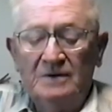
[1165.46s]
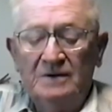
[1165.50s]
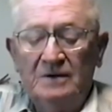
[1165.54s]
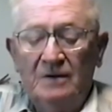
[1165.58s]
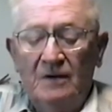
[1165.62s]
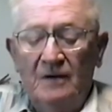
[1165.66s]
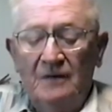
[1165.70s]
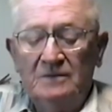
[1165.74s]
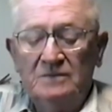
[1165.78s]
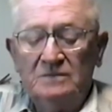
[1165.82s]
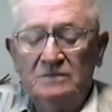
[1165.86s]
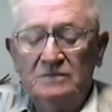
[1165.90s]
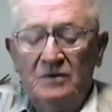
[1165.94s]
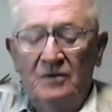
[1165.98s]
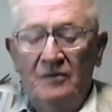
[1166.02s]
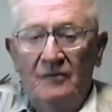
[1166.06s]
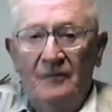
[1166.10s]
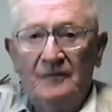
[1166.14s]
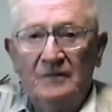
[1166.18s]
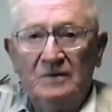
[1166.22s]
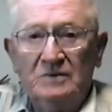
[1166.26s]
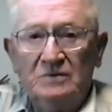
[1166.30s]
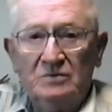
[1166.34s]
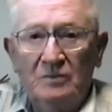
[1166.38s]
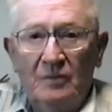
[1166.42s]
This is open
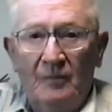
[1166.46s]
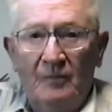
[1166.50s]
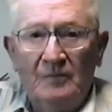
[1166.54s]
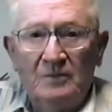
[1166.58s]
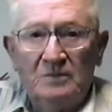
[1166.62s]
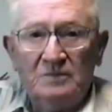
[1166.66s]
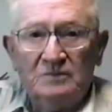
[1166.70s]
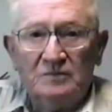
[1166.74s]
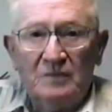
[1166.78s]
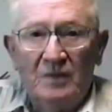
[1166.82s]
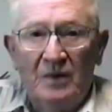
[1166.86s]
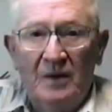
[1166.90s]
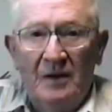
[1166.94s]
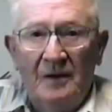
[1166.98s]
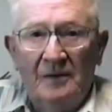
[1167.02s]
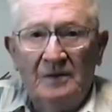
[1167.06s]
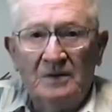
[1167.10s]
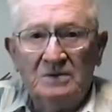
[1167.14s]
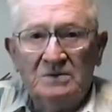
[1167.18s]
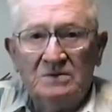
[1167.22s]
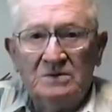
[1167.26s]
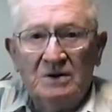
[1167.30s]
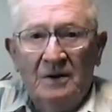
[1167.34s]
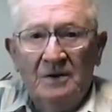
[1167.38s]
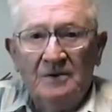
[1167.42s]
to everyone, or is
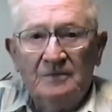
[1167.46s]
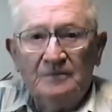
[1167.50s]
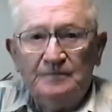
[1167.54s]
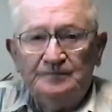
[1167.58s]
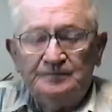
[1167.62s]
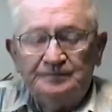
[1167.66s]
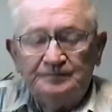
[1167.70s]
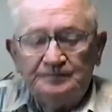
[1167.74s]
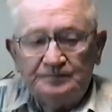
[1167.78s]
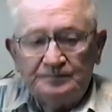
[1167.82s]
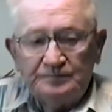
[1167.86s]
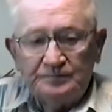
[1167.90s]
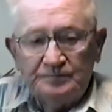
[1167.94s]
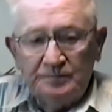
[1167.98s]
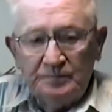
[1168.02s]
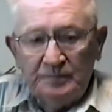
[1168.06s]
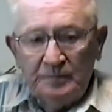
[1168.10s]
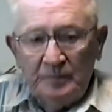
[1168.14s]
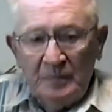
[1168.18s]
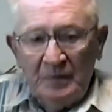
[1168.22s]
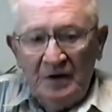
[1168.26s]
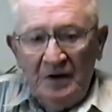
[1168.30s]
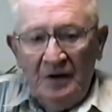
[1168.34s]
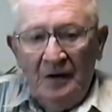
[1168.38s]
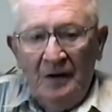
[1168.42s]
it just a
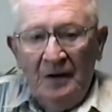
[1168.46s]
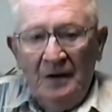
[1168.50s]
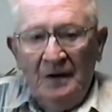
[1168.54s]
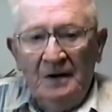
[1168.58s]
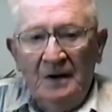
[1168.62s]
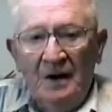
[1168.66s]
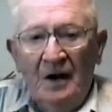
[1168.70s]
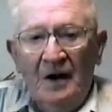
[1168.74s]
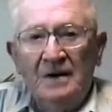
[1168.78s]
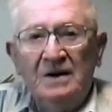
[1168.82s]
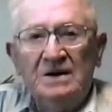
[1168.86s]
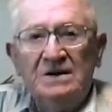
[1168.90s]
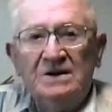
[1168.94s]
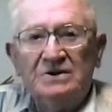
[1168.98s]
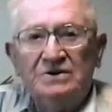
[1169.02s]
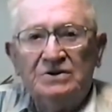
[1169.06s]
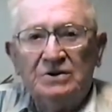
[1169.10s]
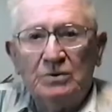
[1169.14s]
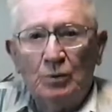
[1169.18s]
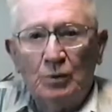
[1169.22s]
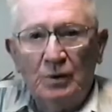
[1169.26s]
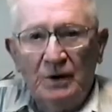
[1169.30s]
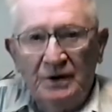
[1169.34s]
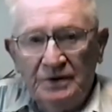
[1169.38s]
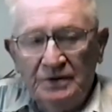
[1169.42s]
reunion of? It's a
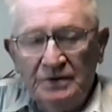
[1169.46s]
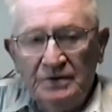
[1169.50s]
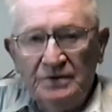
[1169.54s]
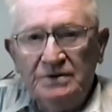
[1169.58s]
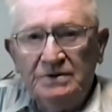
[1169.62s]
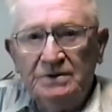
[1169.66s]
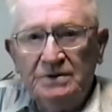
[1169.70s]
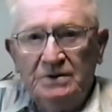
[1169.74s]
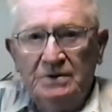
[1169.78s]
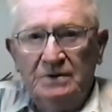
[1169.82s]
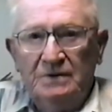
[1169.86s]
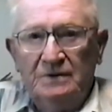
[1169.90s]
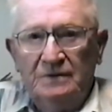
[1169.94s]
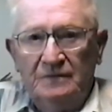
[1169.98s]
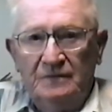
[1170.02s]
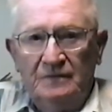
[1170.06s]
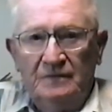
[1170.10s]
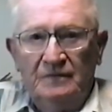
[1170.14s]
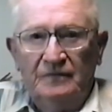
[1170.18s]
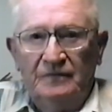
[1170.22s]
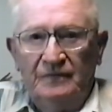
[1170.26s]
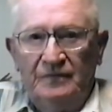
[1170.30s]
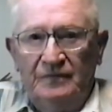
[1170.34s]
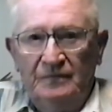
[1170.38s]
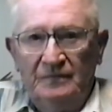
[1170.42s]
reunion
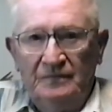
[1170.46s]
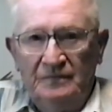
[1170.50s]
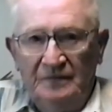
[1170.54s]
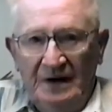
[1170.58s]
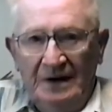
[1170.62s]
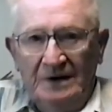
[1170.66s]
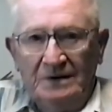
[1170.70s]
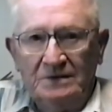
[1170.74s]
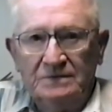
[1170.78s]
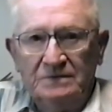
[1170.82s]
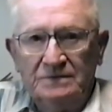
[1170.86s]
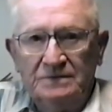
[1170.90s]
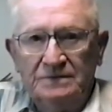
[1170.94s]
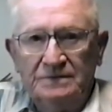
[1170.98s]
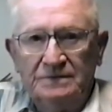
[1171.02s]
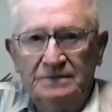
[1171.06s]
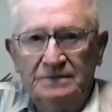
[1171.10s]
of veterans.